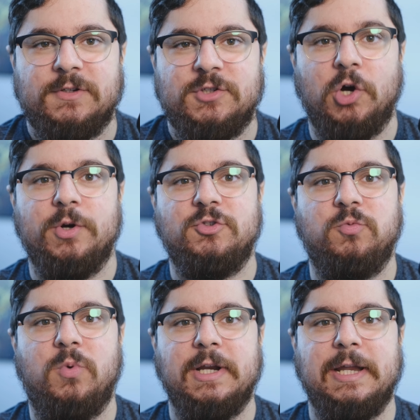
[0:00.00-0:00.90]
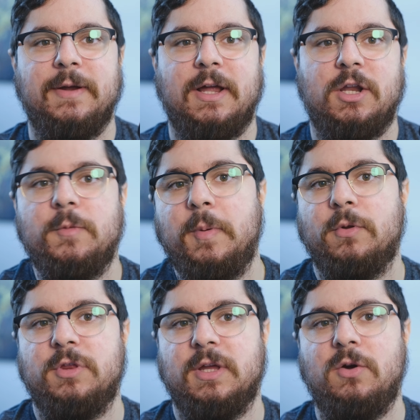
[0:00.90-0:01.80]
So it's one that a lot of
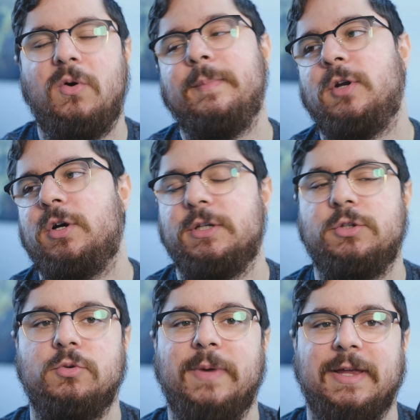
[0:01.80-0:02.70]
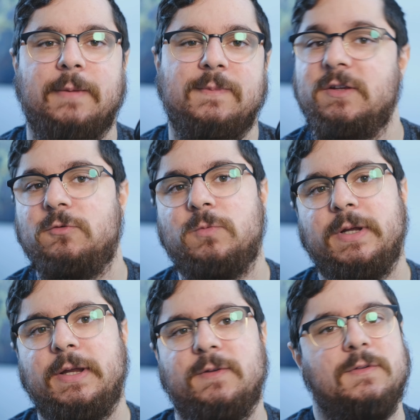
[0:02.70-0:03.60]
people think, oh, I'm not going to do my game this
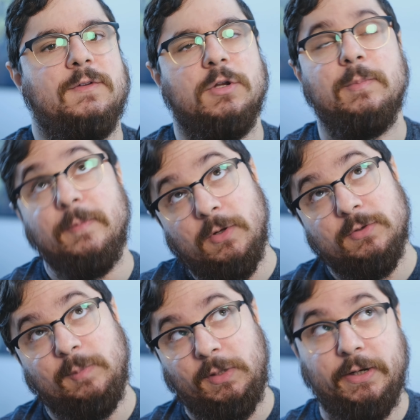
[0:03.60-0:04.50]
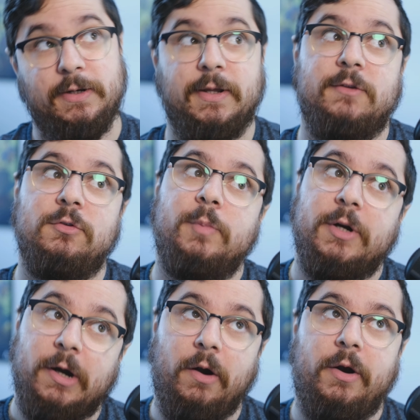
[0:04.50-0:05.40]
way because it's going to be multiplayer and that's
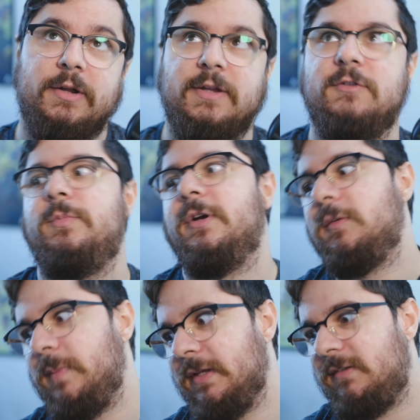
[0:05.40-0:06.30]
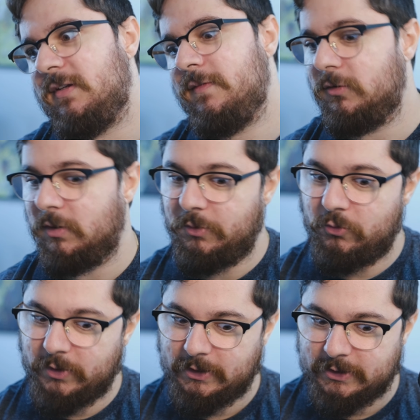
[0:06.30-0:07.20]
super hard, that's super expensive, it's going to be
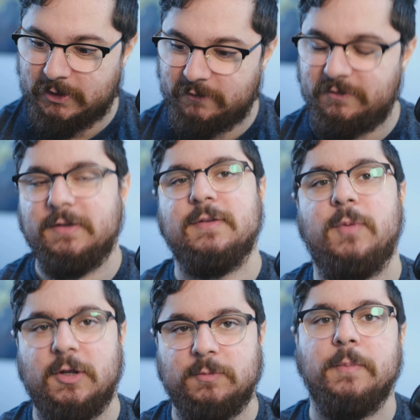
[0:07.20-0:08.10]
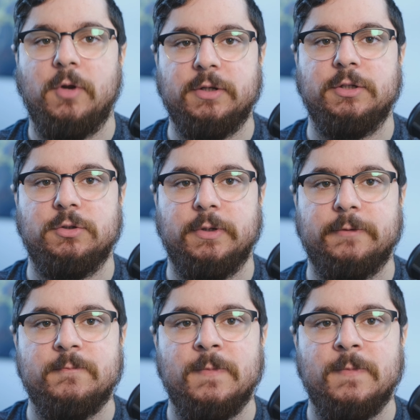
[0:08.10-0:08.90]
really tough, it's impossible, I'm not going to do it.